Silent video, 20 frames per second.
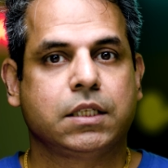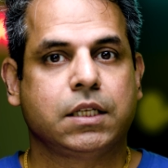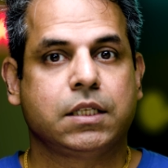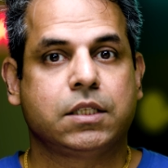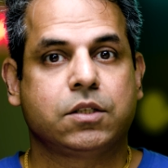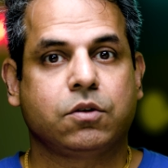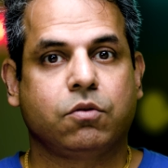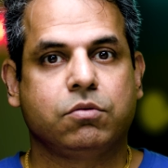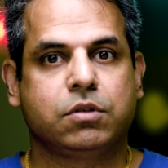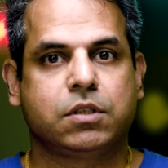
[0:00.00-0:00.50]
in
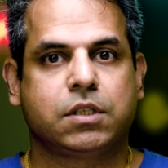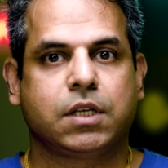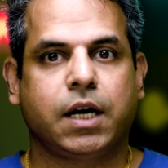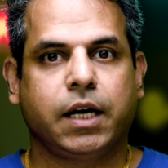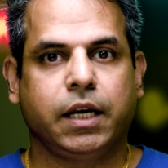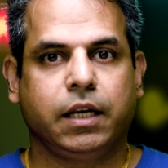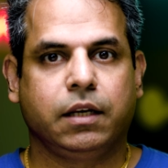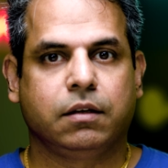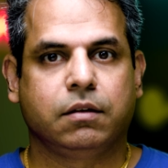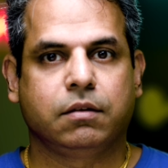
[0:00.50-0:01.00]
its own
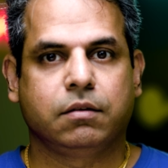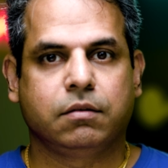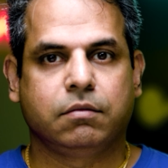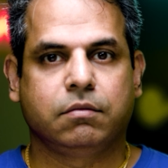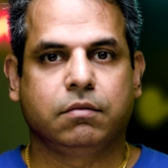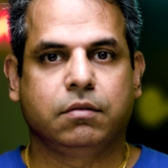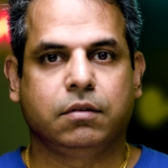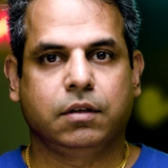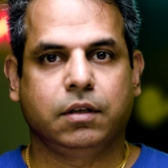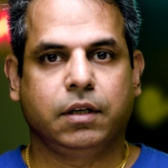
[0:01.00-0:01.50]
sign
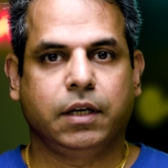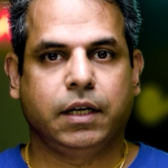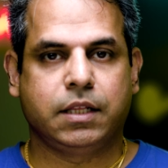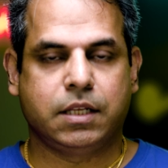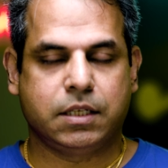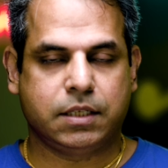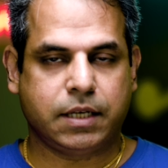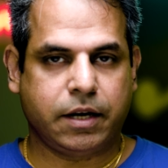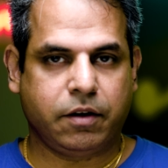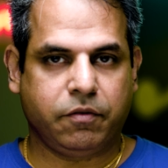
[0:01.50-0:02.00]

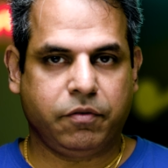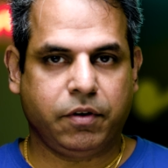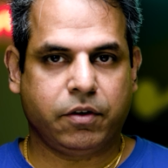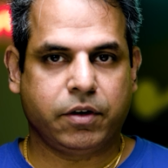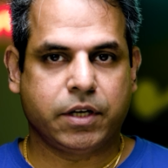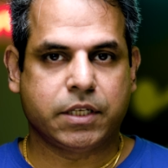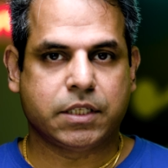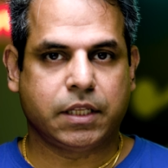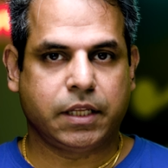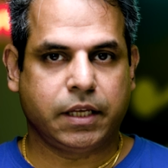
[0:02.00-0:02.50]
in the sign of
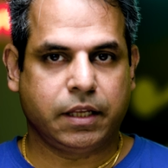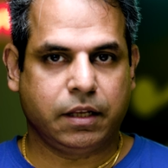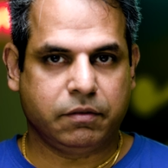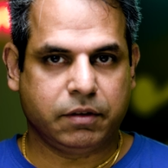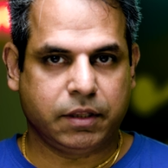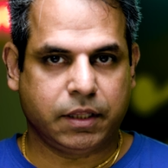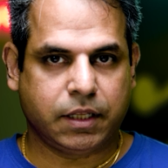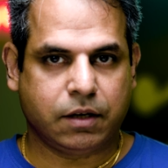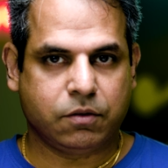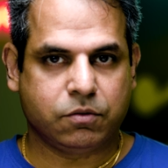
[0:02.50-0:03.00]
Aries in the
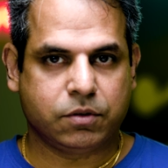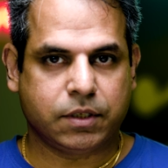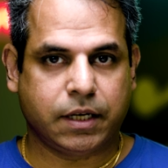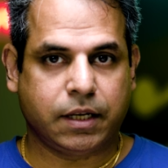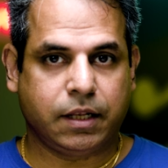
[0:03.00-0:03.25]
11th house.